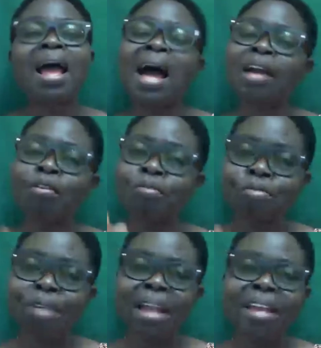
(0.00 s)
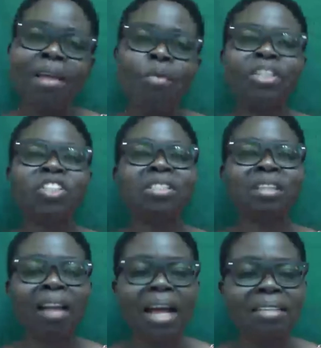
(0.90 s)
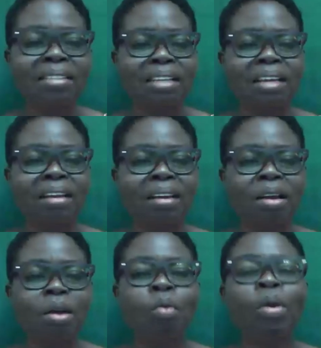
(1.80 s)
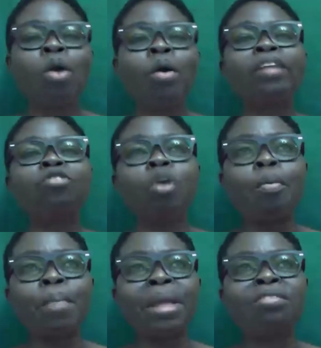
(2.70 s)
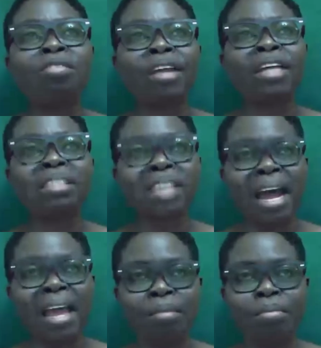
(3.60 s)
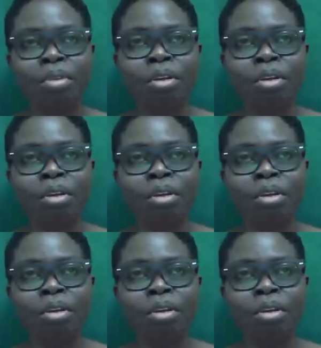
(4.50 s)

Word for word: And on Friday, which is the last day, we're going to meet real time.